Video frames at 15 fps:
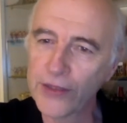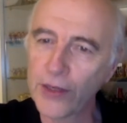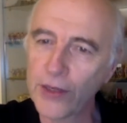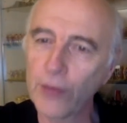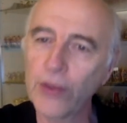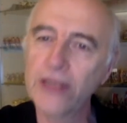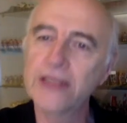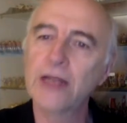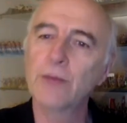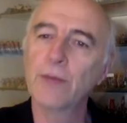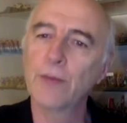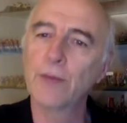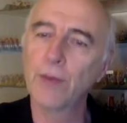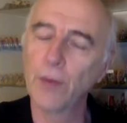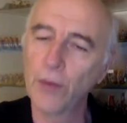he said,
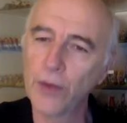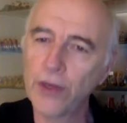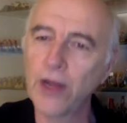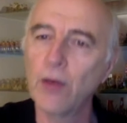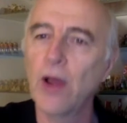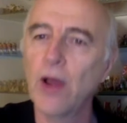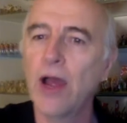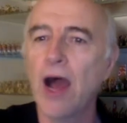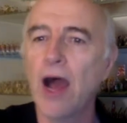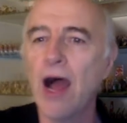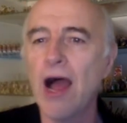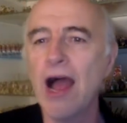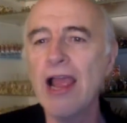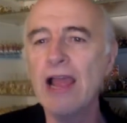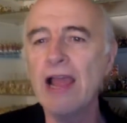
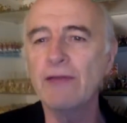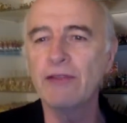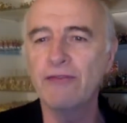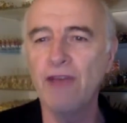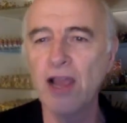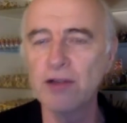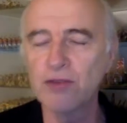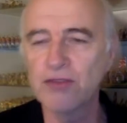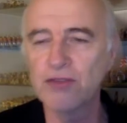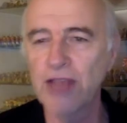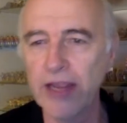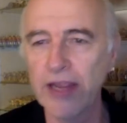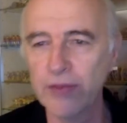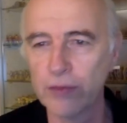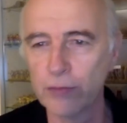I have the final
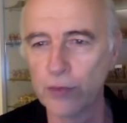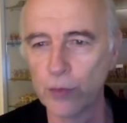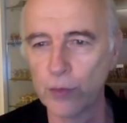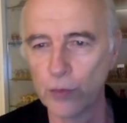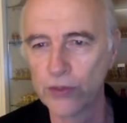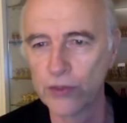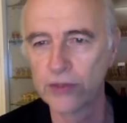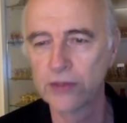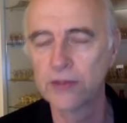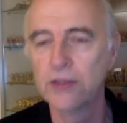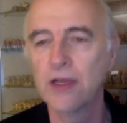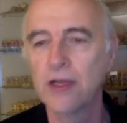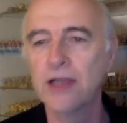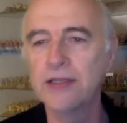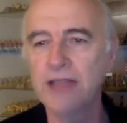say in the rules,
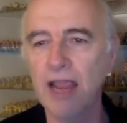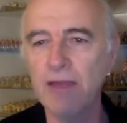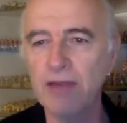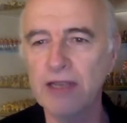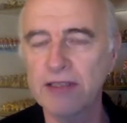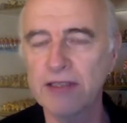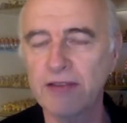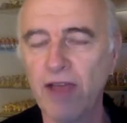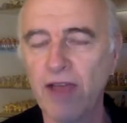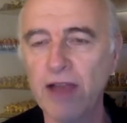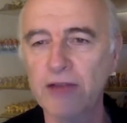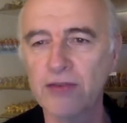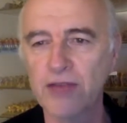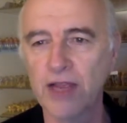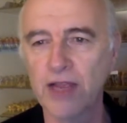and David has the
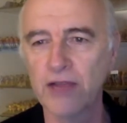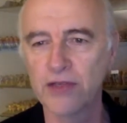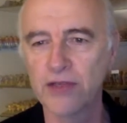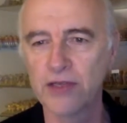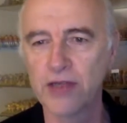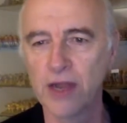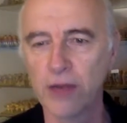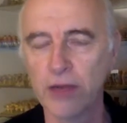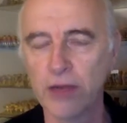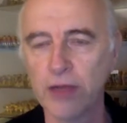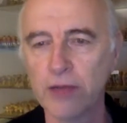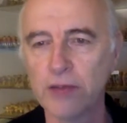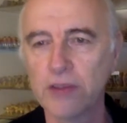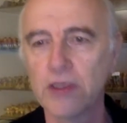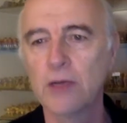final say on the
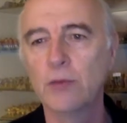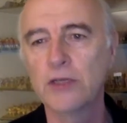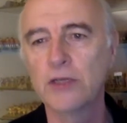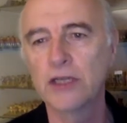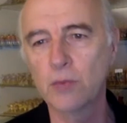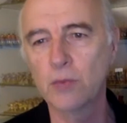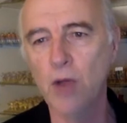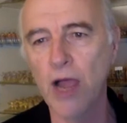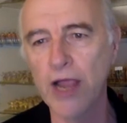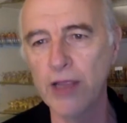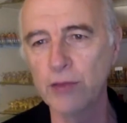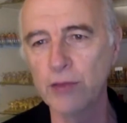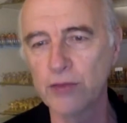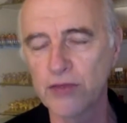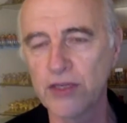scenarios, which is why
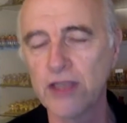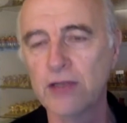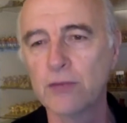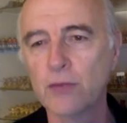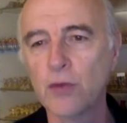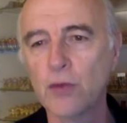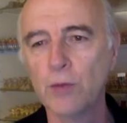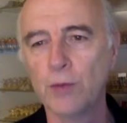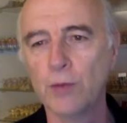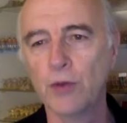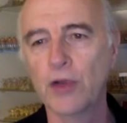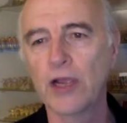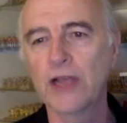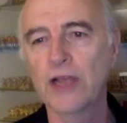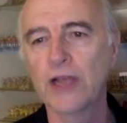you'll see the rule
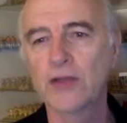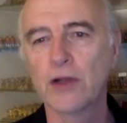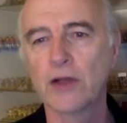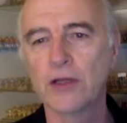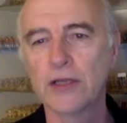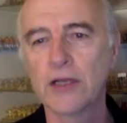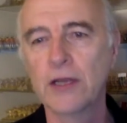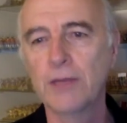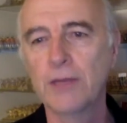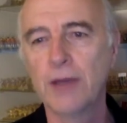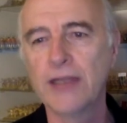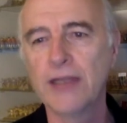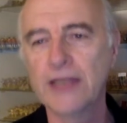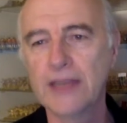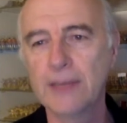book has got
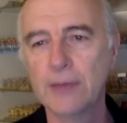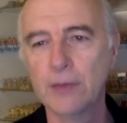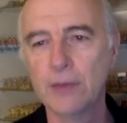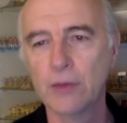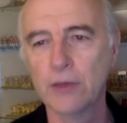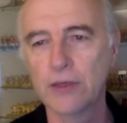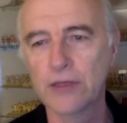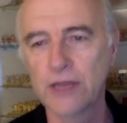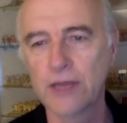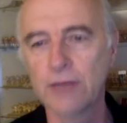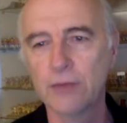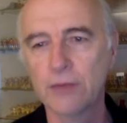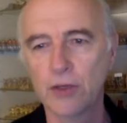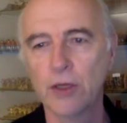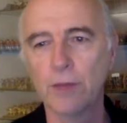by Tim
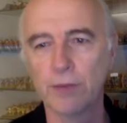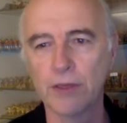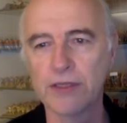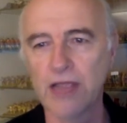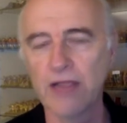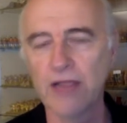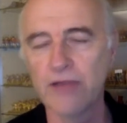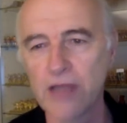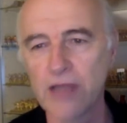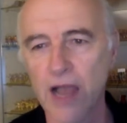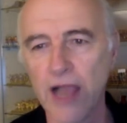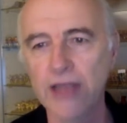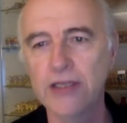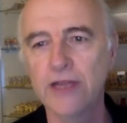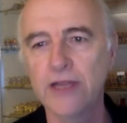Couper and David
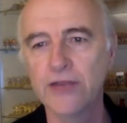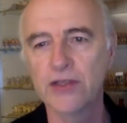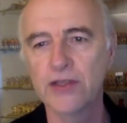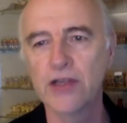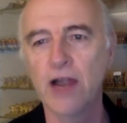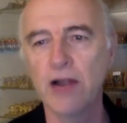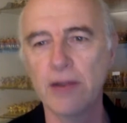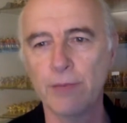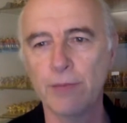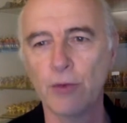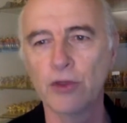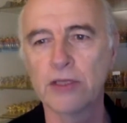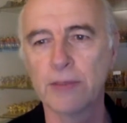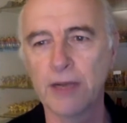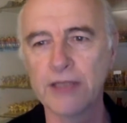Knight, and the scenario
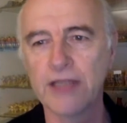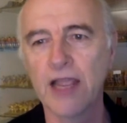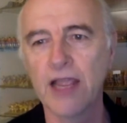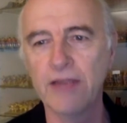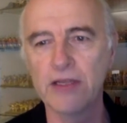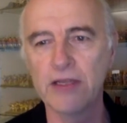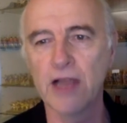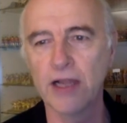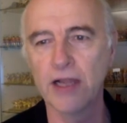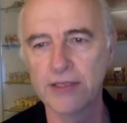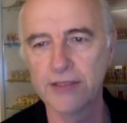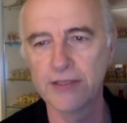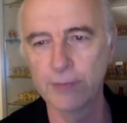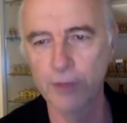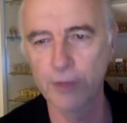books are by David Knight
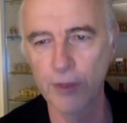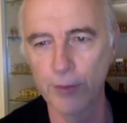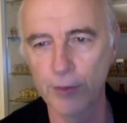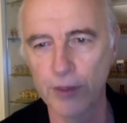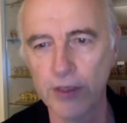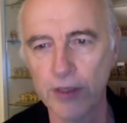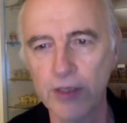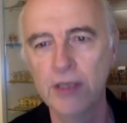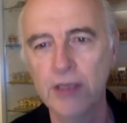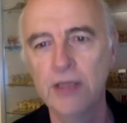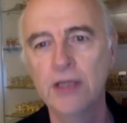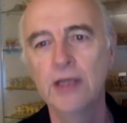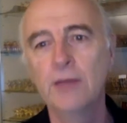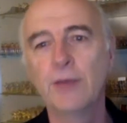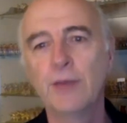and Tim Couper,
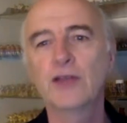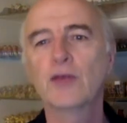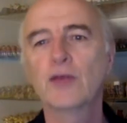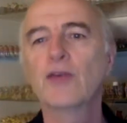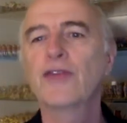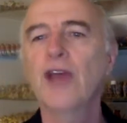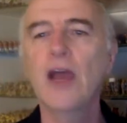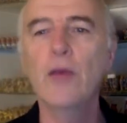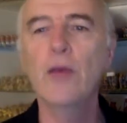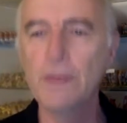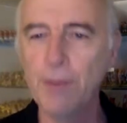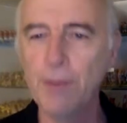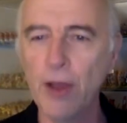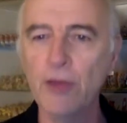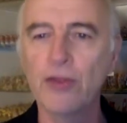because although we
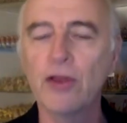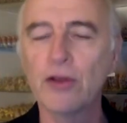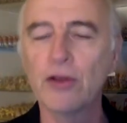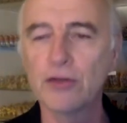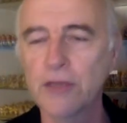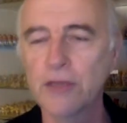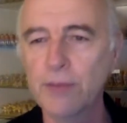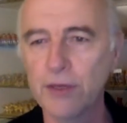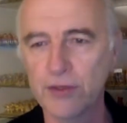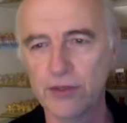both contribute to